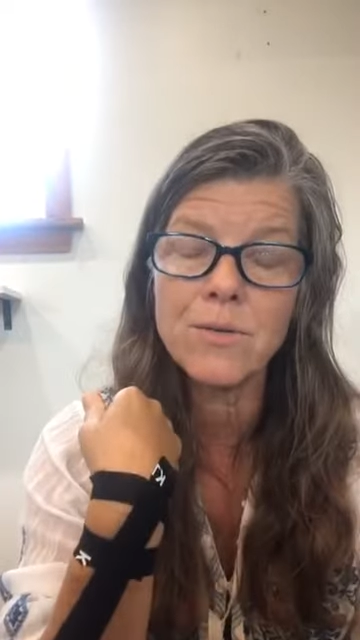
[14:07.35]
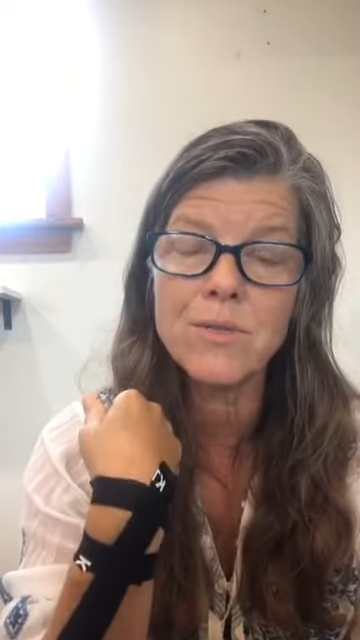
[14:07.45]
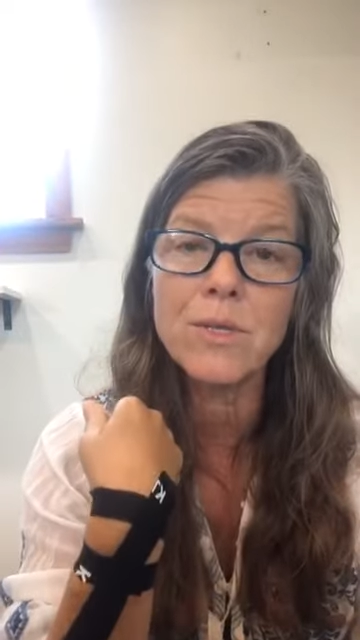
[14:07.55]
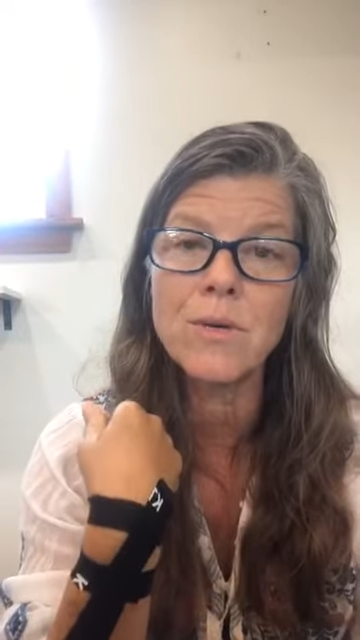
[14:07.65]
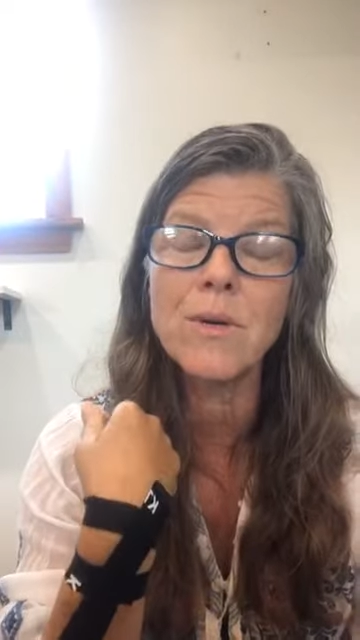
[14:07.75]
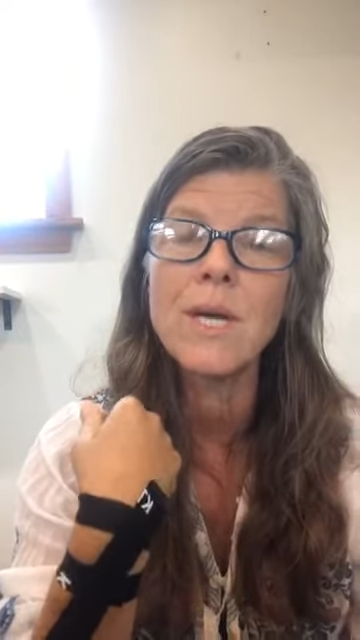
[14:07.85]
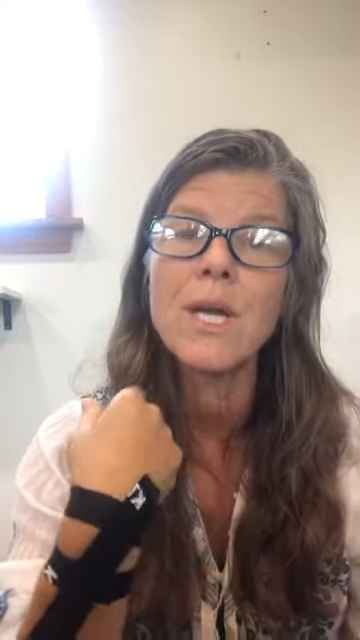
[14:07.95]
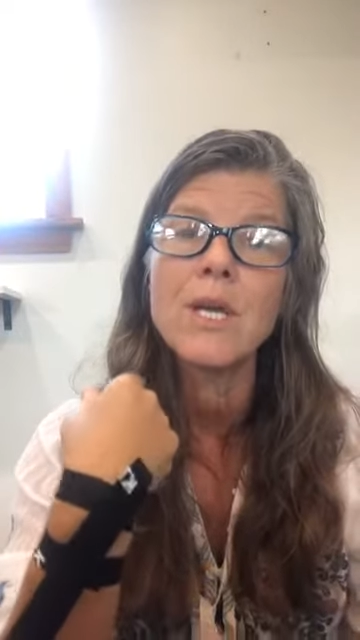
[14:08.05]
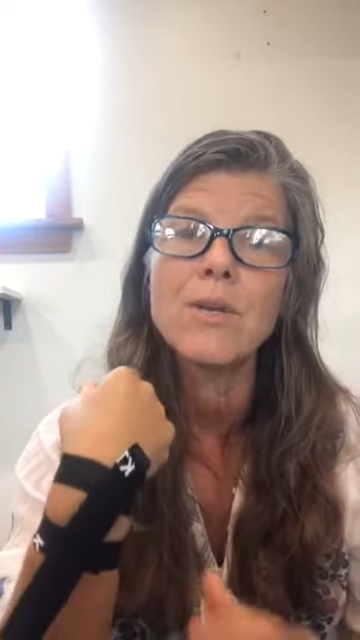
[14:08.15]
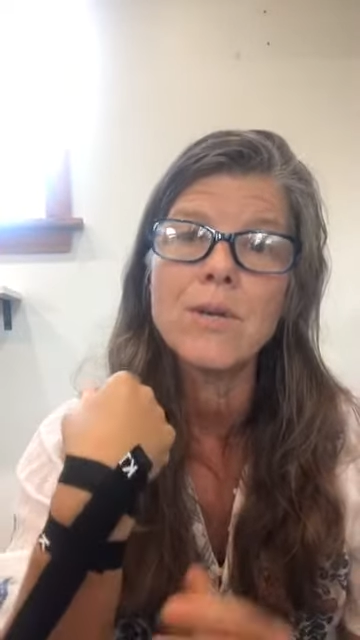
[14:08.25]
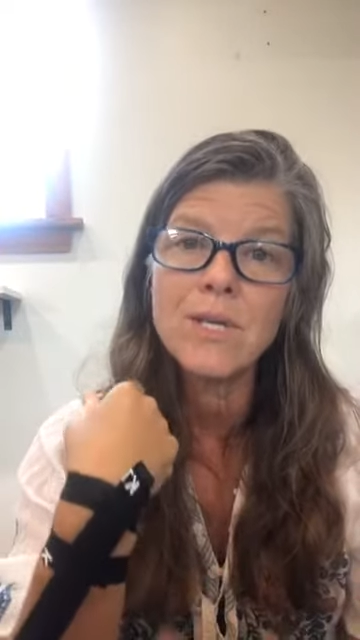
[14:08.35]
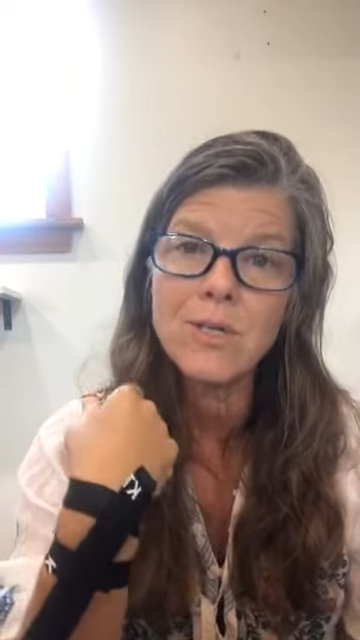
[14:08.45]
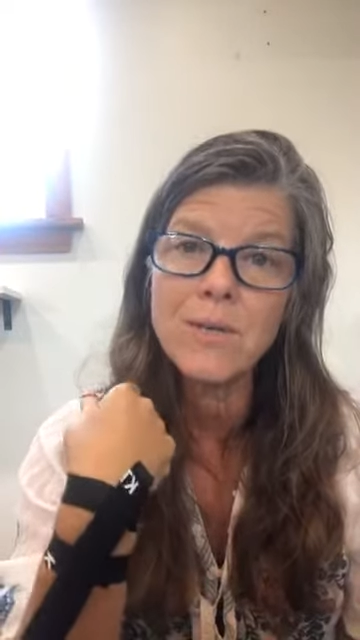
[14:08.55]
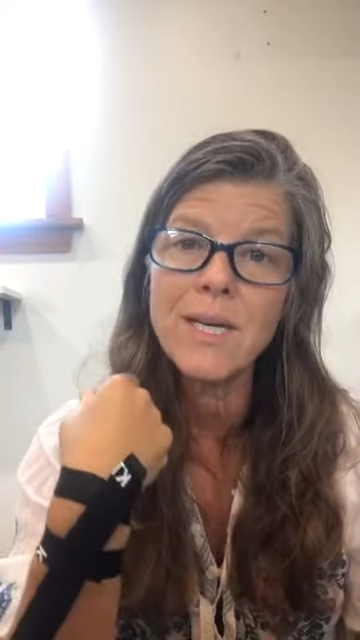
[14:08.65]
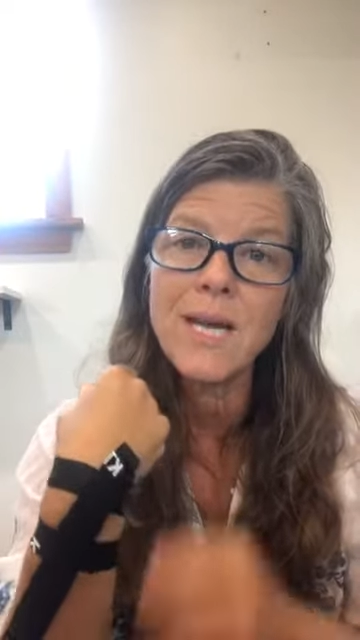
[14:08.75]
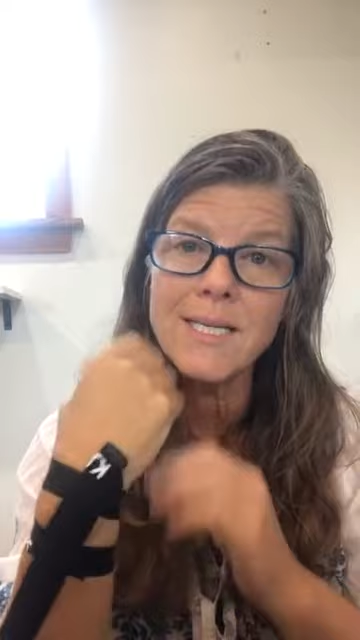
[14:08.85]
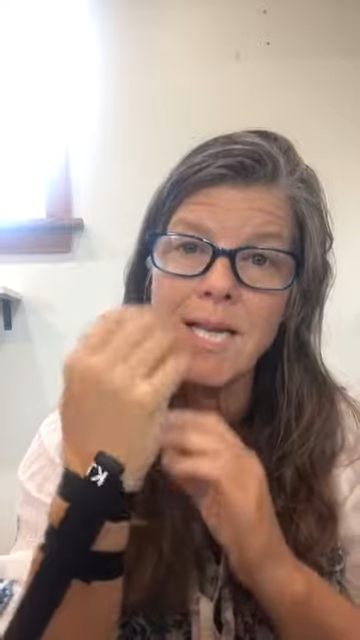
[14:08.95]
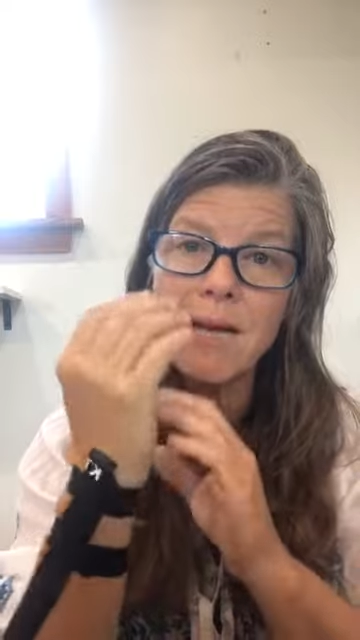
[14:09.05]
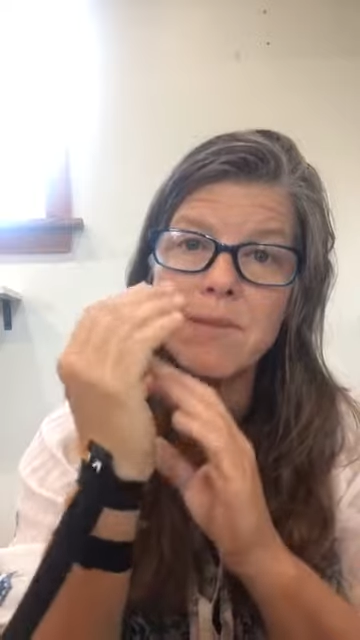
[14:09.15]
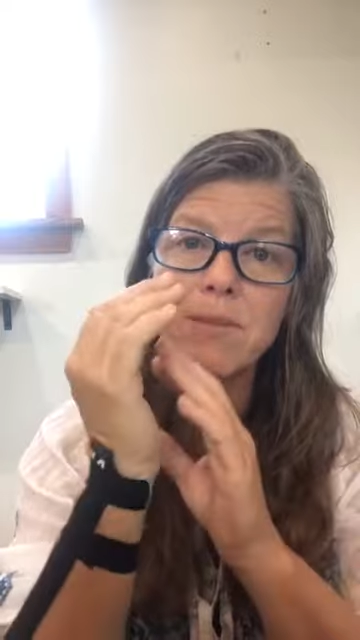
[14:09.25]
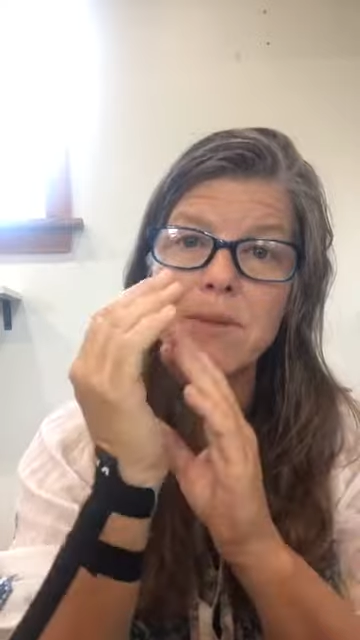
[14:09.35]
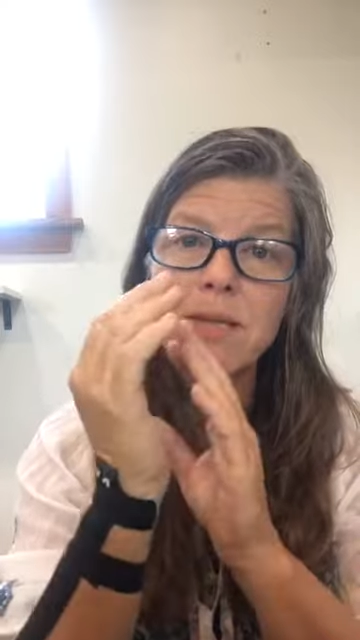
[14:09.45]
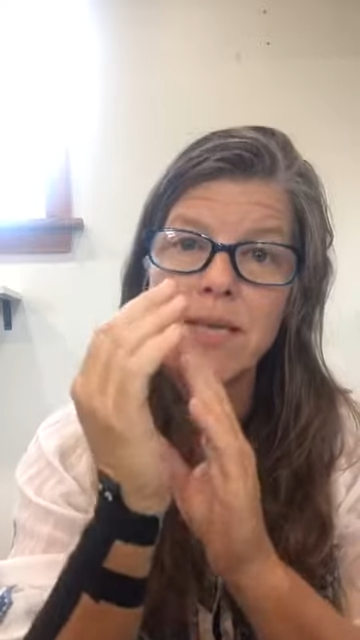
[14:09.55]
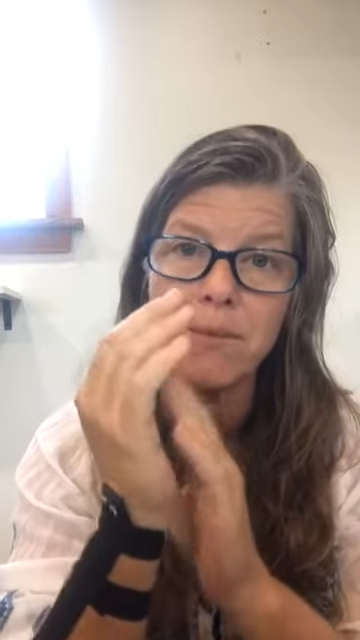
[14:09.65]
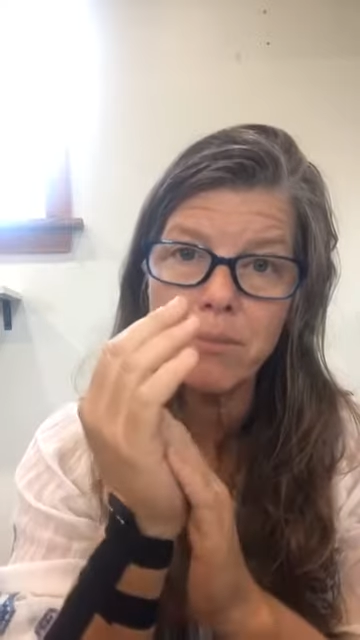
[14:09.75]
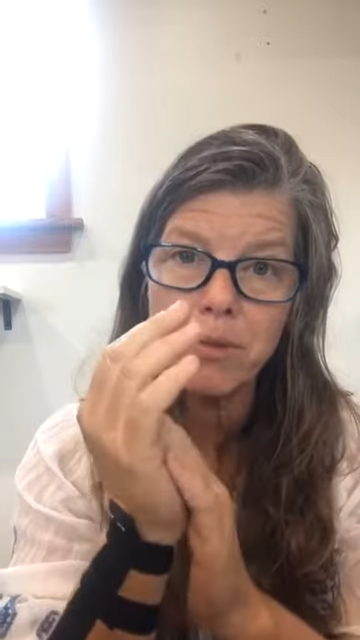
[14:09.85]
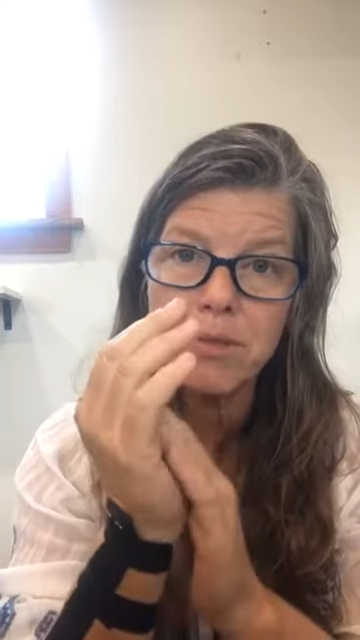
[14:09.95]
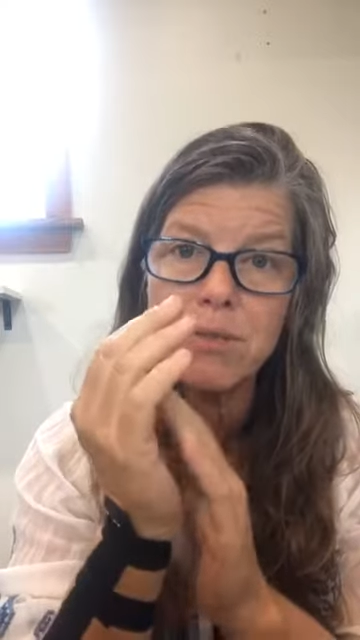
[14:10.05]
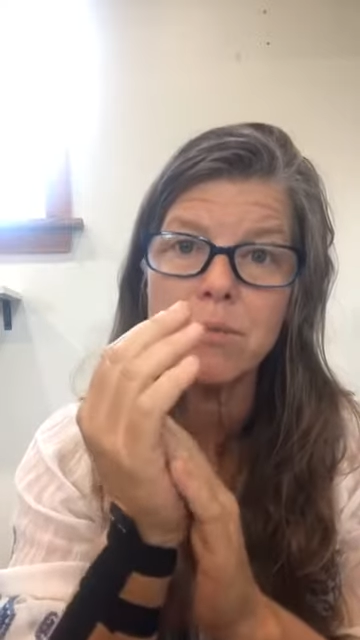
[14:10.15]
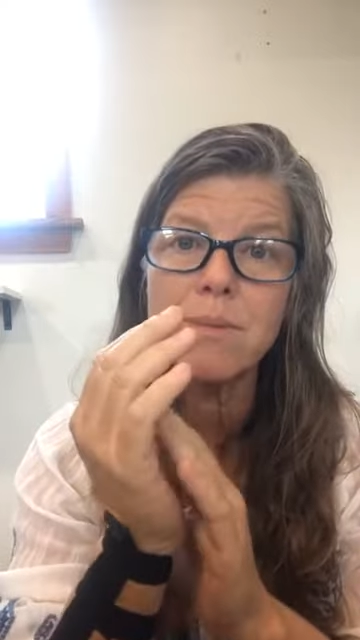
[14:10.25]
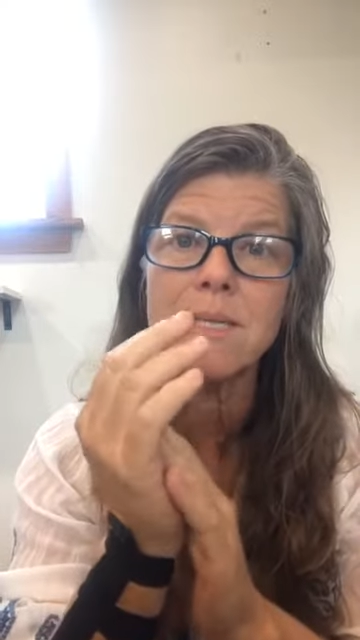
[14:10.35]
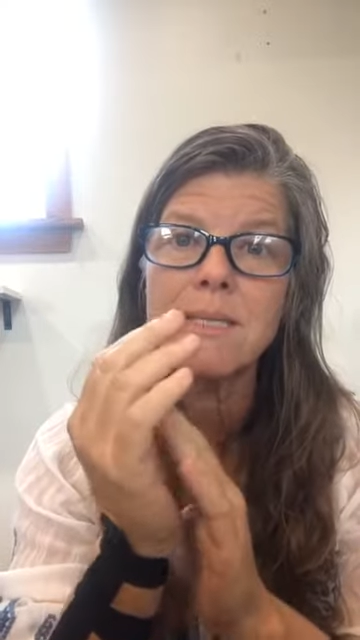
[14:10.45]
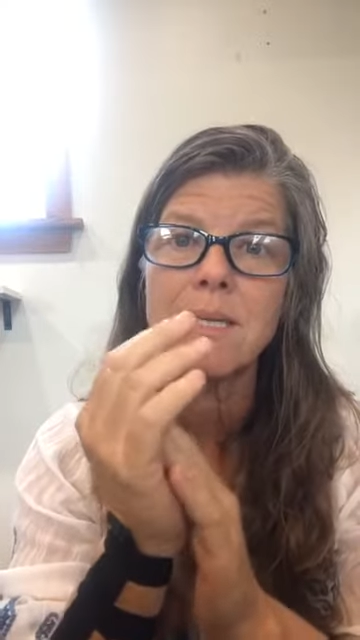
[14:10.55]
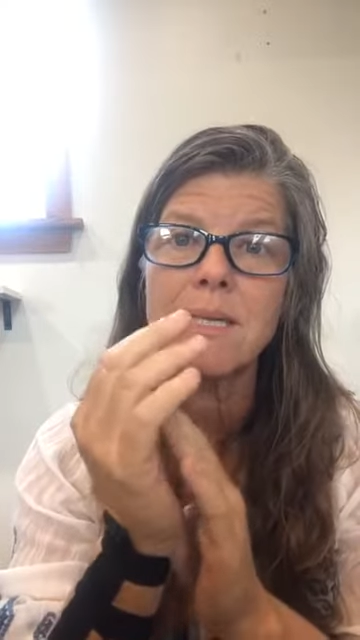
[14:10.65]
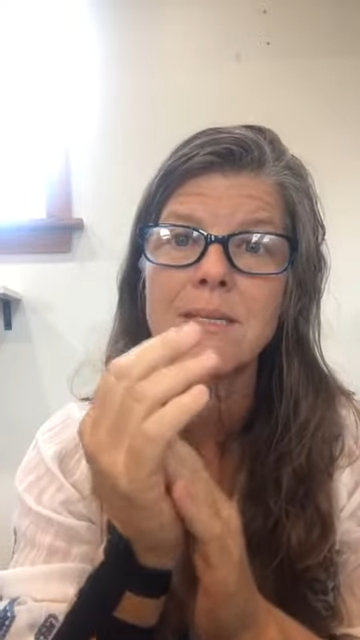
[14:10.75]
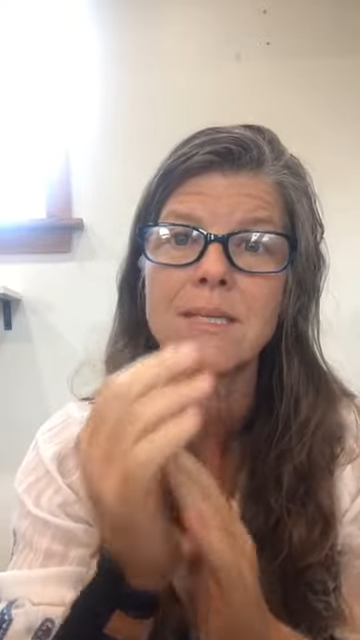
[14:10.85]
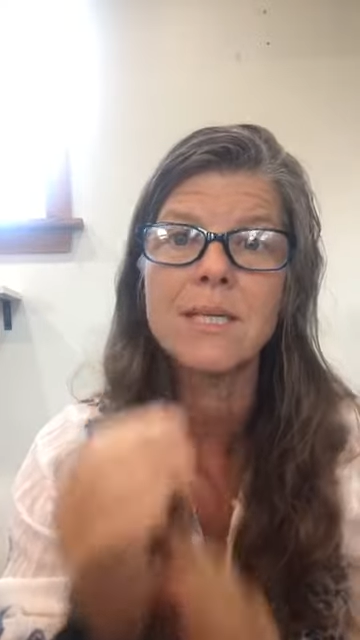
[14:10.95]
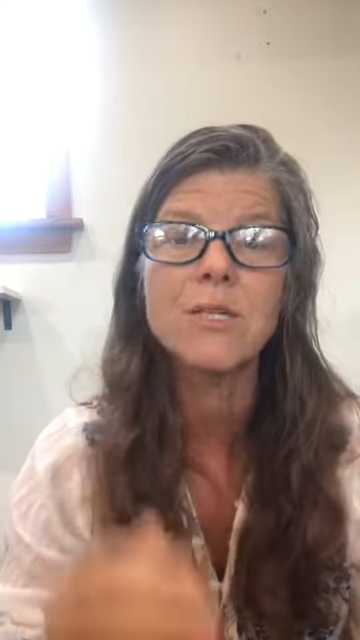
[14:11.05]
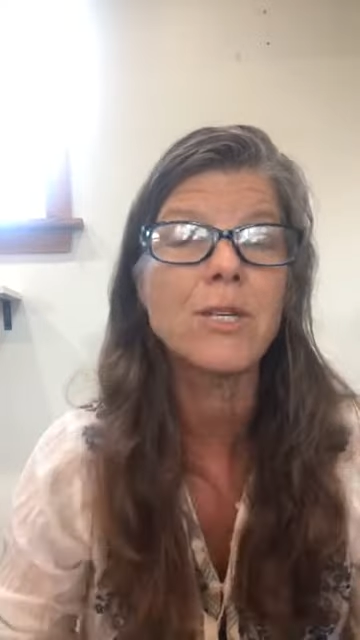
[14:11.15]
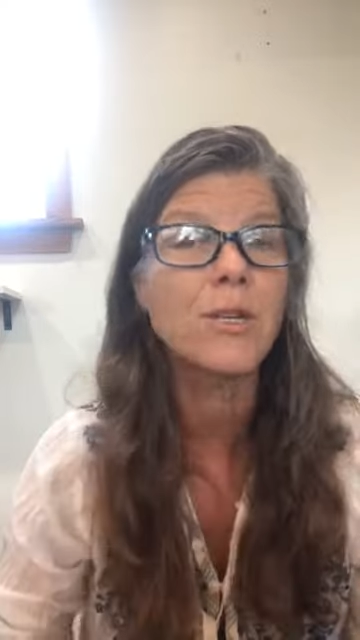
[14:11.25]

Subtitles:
So you can do a nighttime splint that puts the wrist in extension.